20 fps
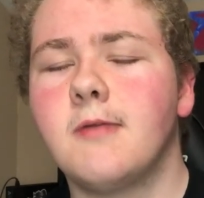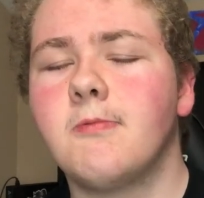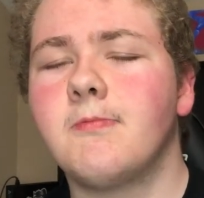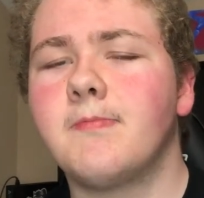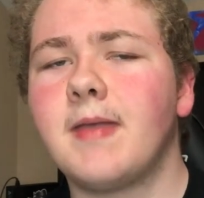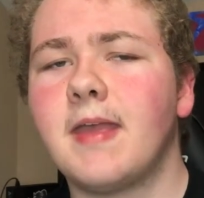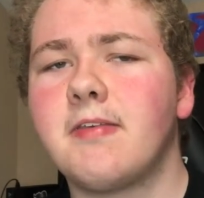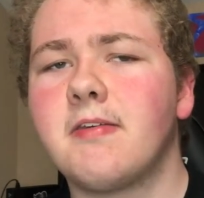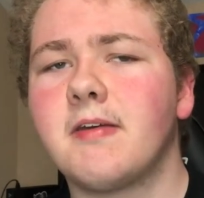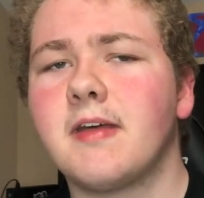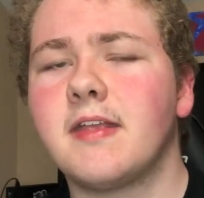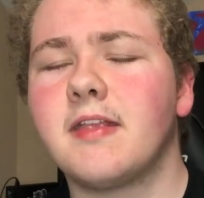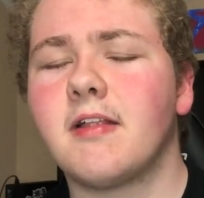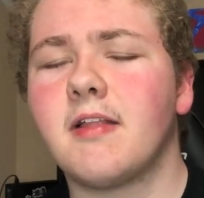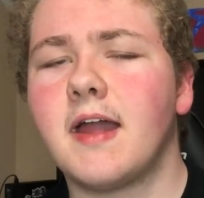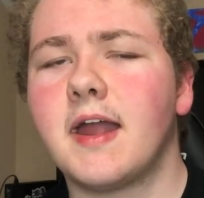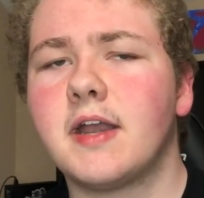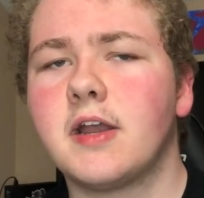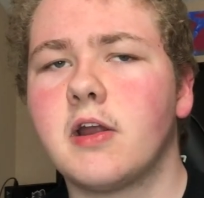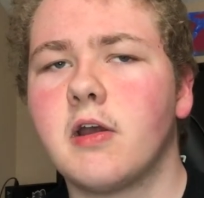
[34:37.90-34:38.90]
basically the
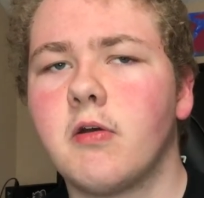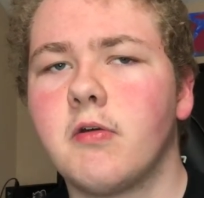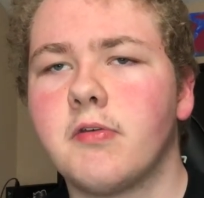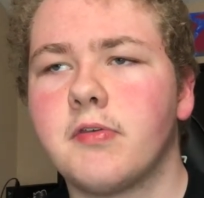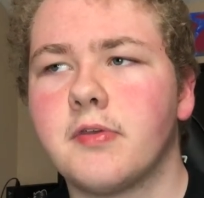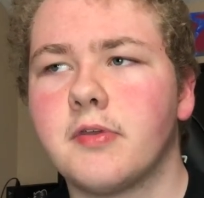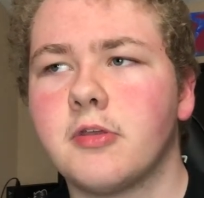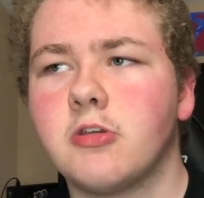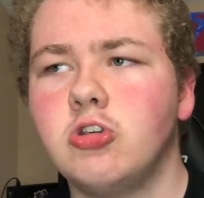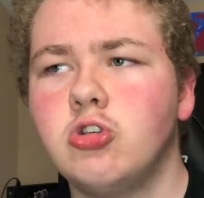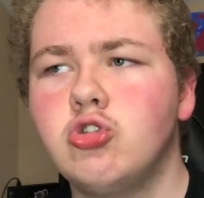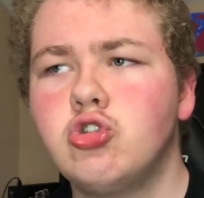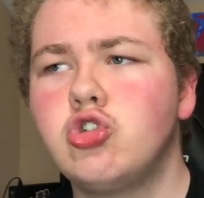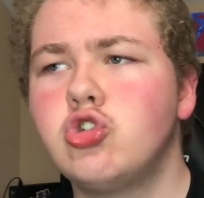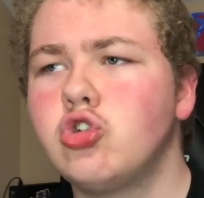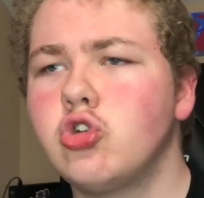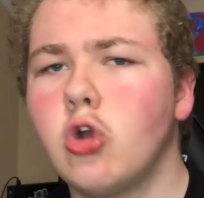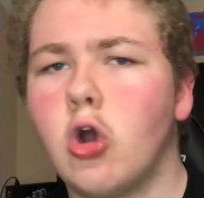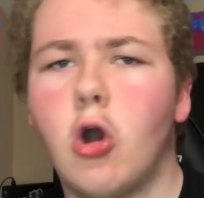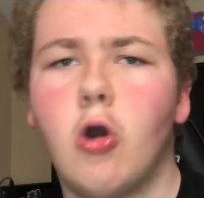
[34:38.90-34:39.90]
line goes, you
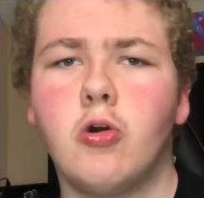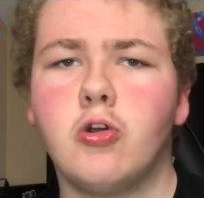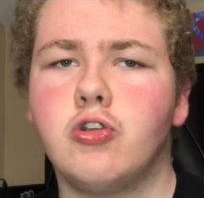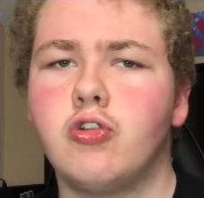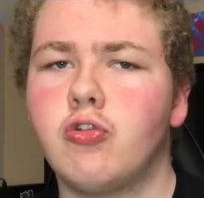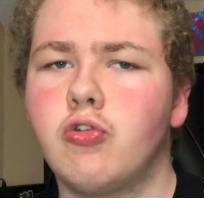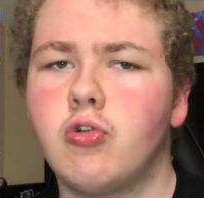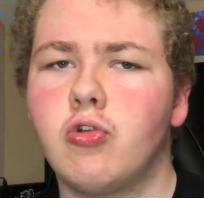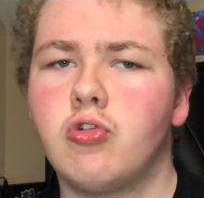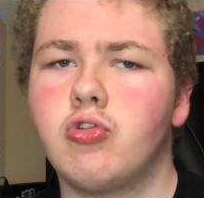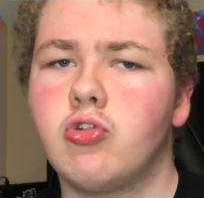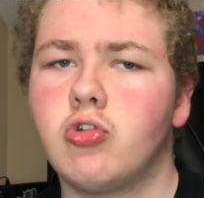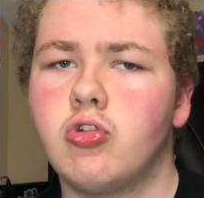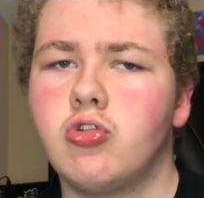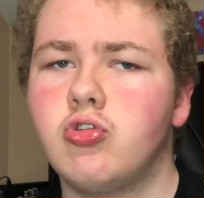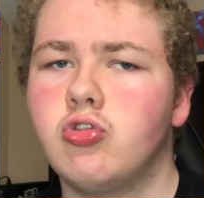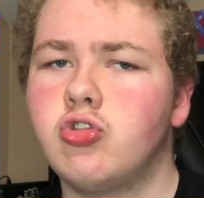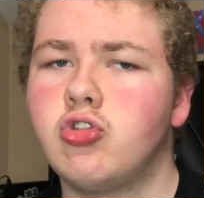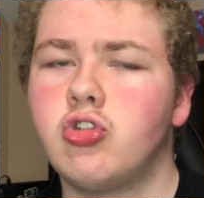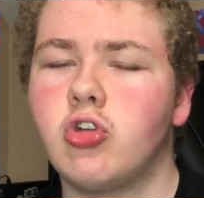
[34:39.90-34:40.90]

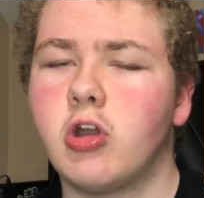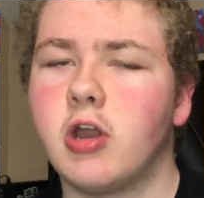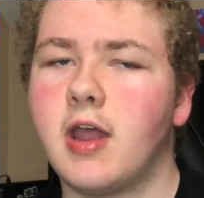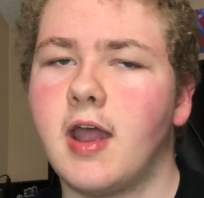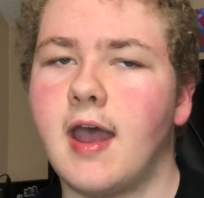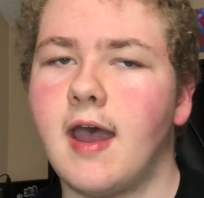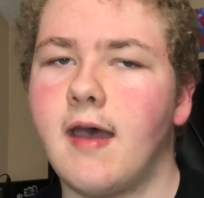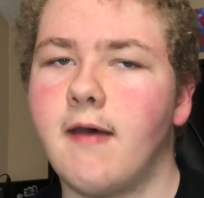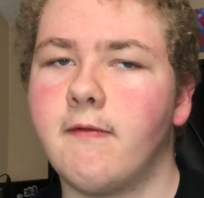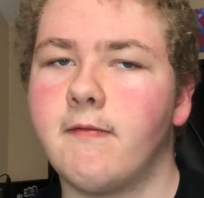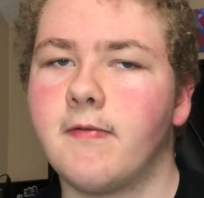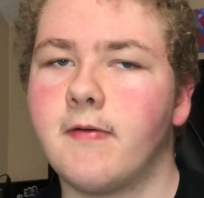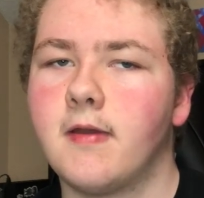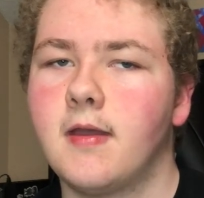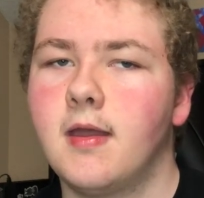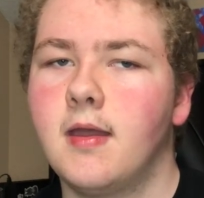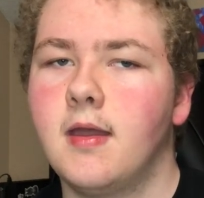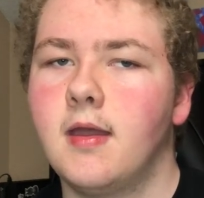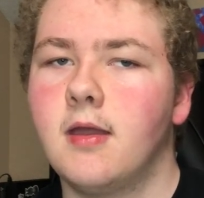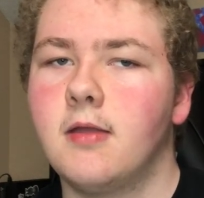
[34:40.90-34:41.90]
shouldn't have
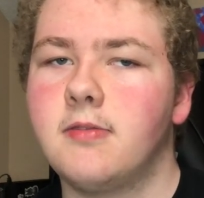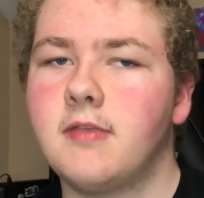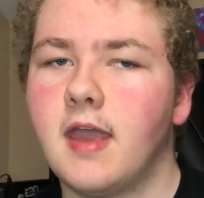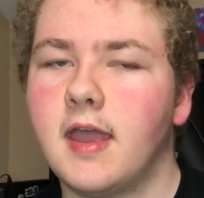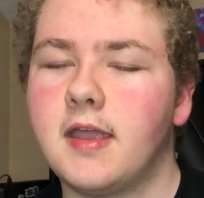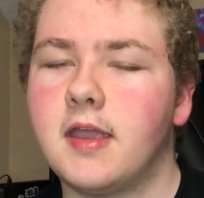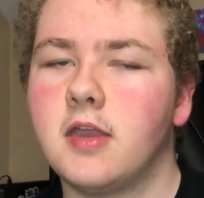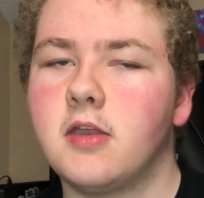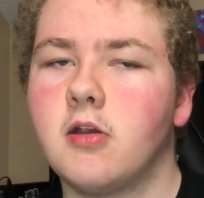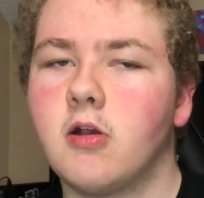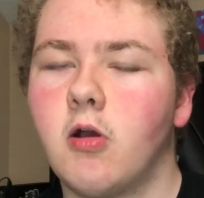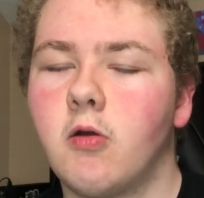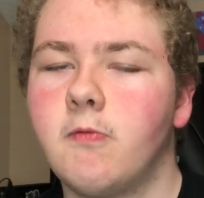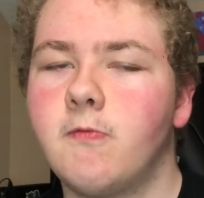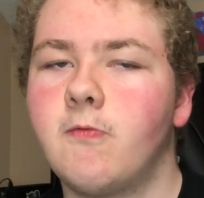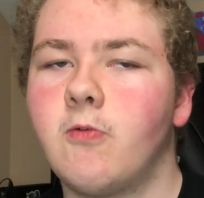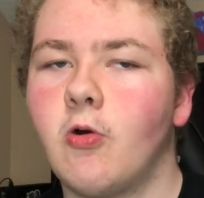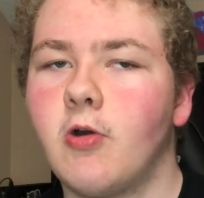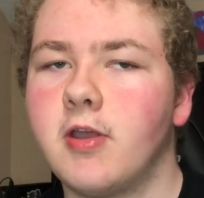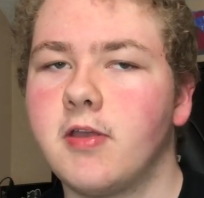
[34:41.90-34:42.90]
taken your own
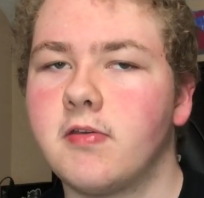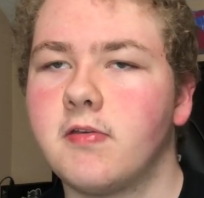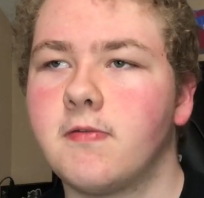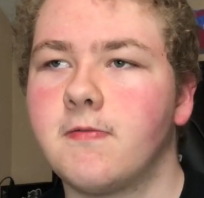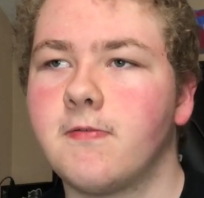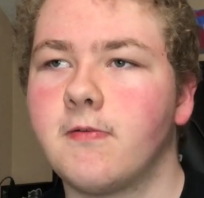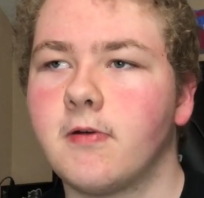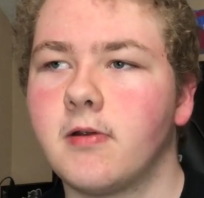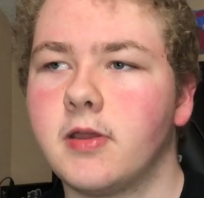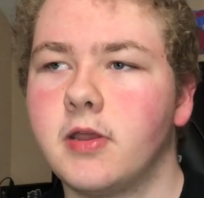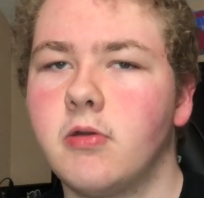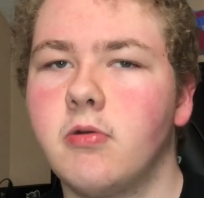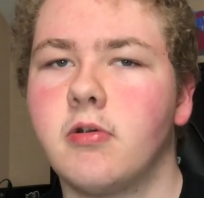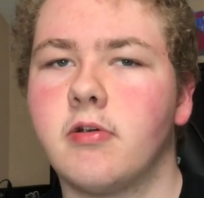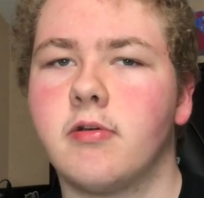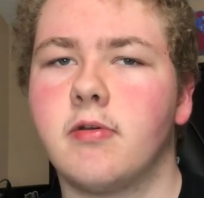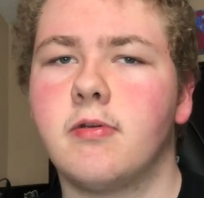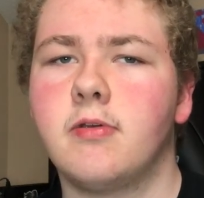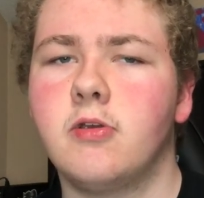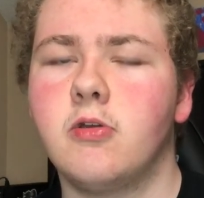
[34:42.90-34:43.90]
voice for you
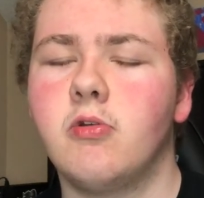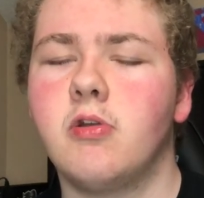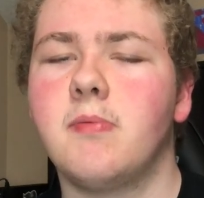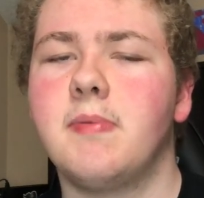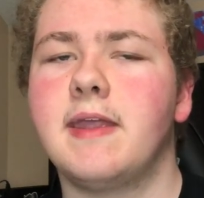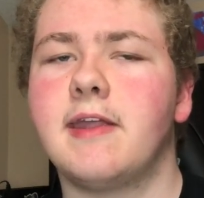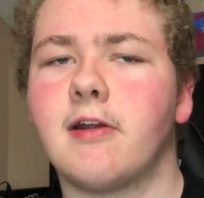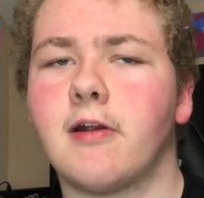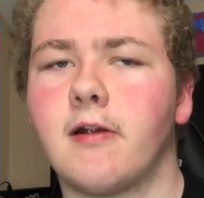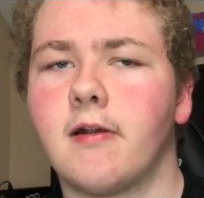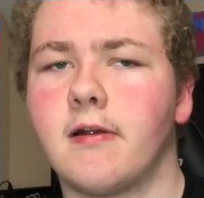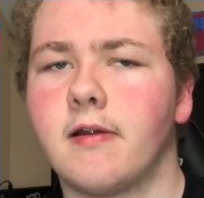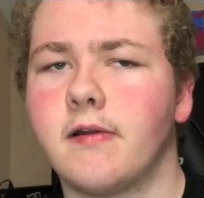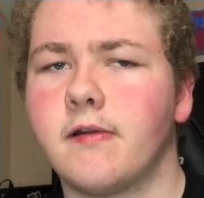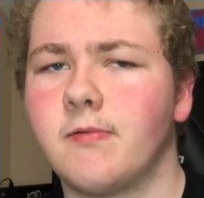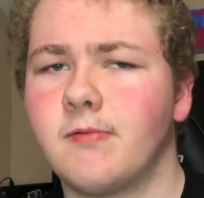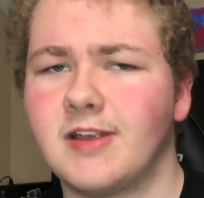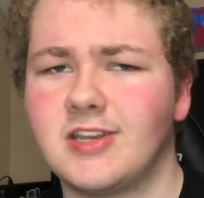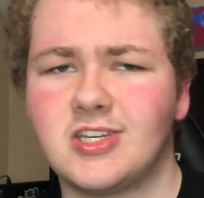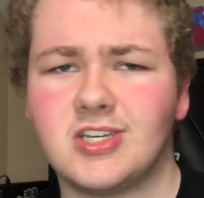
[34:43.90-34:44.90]
to be heard,
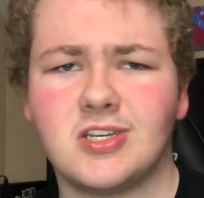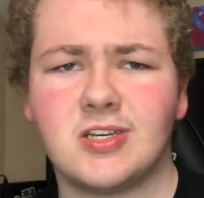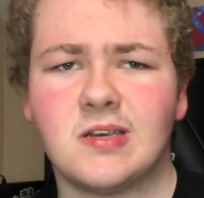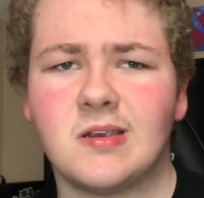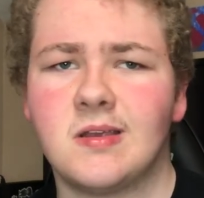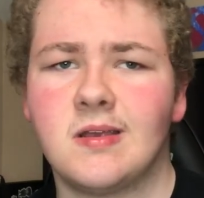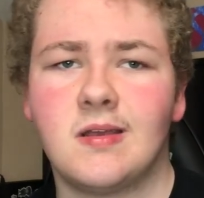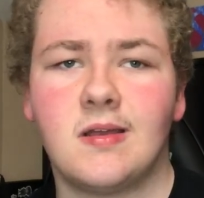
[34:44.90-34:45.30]
which...